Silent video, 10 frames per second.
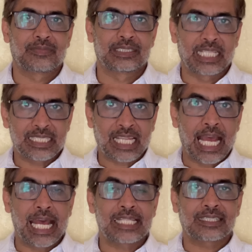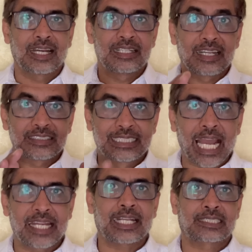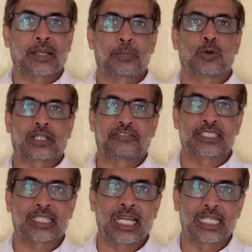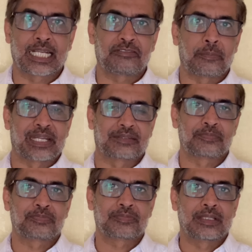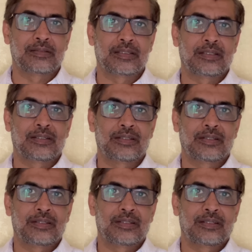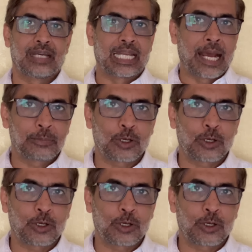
This has the direct support of Israeli government. And I'm